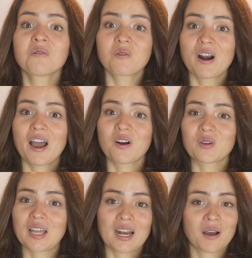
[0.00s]
where
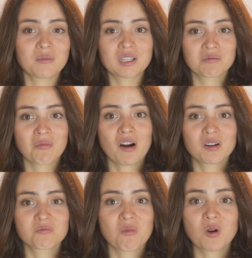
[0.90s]
aerodynamics
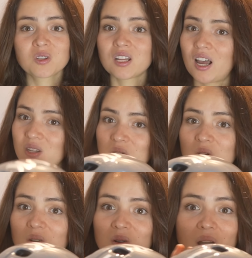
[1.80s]
matter most and you
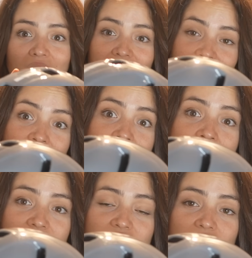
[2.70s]
go
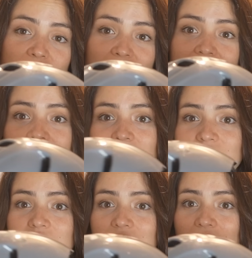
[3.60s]
higher speeds, I
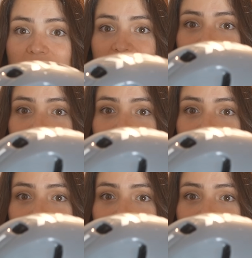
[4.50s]
really like to